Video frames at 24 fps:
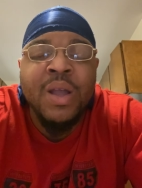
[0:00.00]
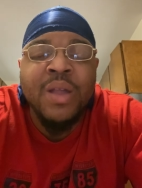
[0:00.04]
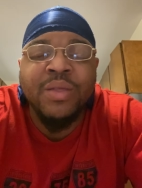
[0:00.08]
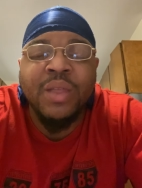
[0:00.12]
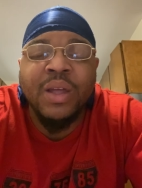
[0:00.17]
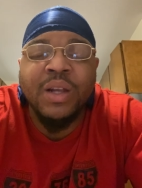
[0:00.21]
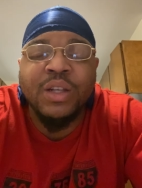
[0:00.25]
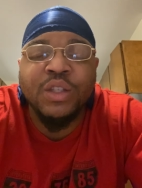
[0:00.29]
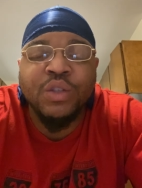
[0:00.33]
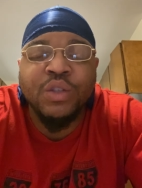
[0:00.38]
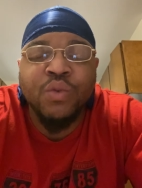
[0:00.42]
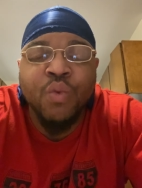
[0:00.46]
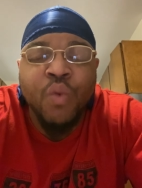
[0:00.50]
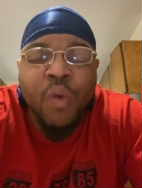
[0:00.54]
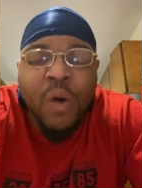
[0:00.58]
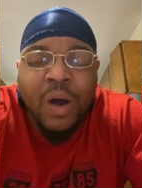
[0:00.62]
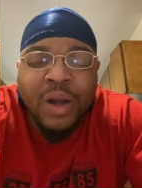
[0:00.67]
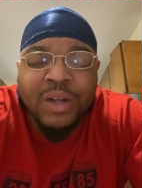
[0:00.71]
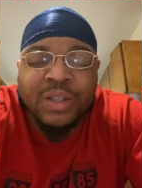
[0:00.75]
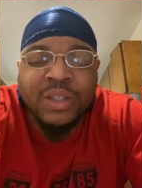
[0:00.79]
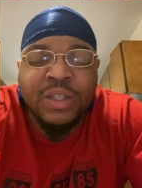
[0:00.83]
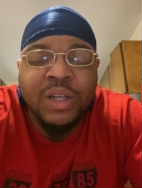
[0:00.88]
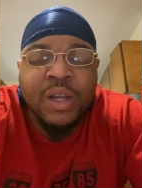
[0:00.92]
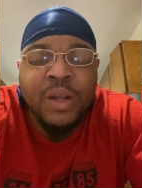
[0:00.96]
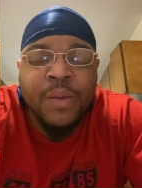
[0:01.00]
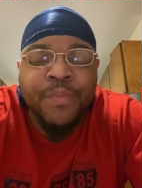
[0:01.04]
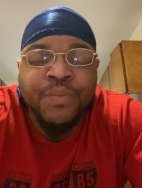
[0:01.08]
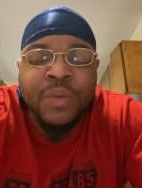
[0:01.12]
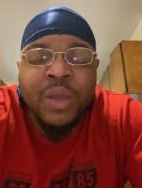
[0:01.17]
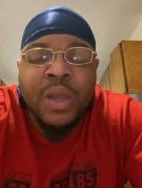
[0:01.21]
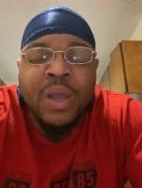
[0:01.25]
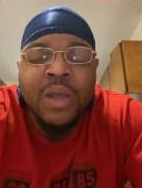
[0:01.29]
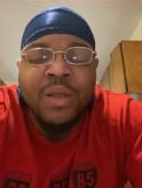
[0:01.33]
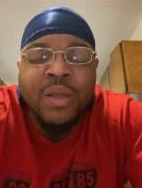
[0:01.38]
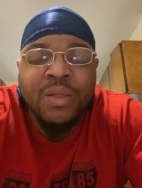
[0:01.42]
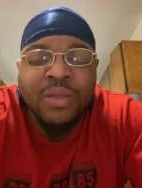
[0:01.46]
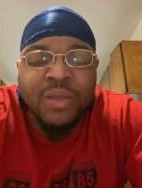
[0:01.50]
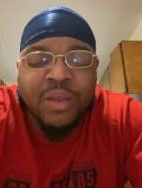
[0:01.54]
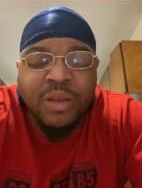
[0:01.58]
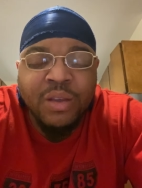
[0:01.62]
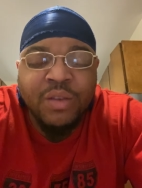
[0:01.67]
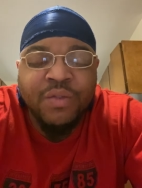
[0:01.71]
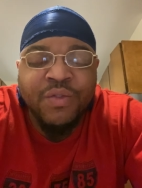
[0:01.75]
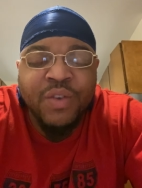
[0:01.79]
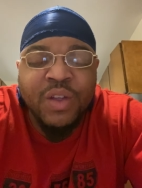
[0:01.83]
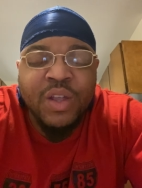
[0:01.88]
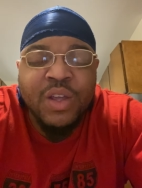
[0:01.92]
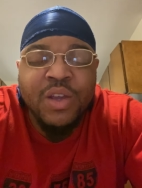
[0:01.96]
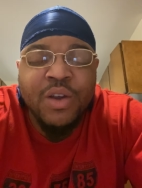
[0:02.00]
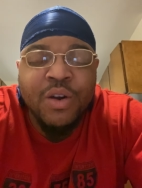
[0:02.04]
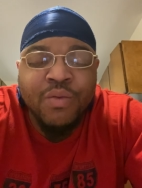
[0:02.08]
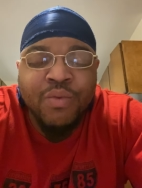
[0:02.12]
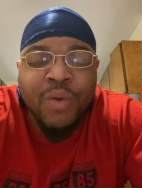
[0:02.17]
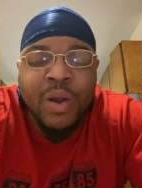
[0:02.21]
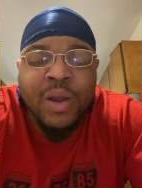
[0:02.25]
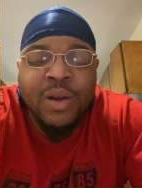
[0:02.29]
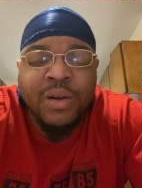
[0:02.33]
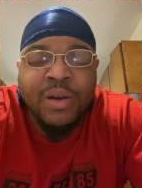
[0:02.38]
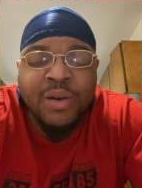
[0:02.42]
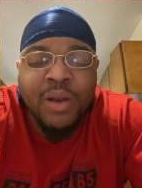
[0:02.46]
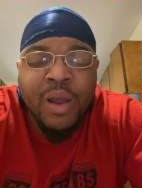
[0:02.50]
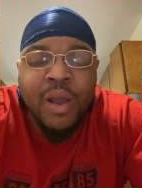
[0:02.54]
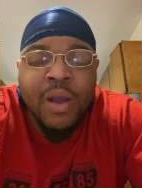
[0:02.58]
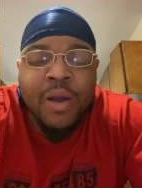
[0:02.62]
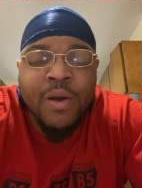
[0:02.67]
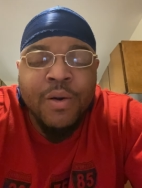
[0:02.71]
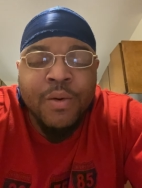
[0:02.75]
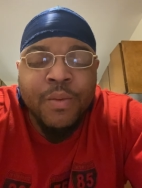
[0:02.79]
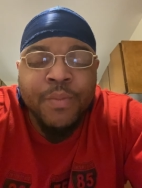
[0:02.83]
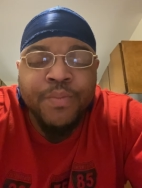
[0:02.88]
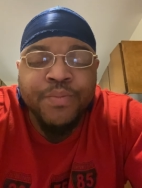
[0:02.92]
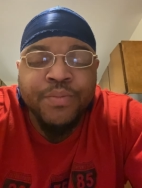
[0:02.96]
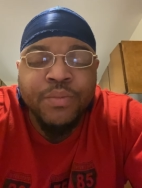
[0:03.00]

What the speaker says: that is watching this video right now.